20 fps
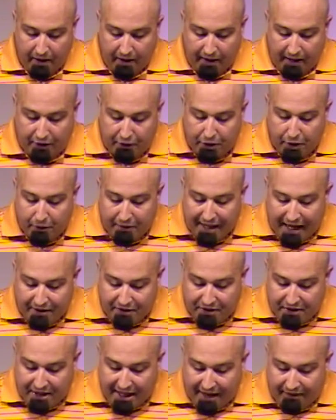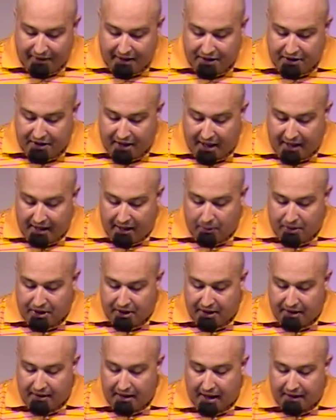In 2007, a study was
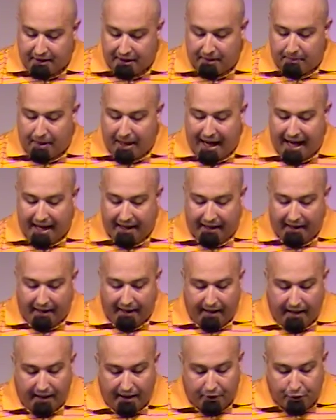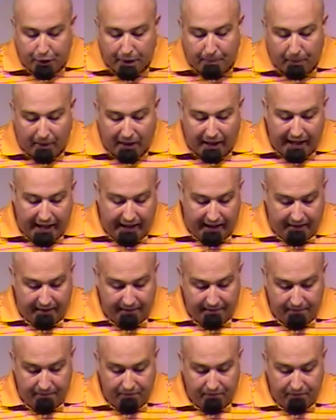conducted by AAA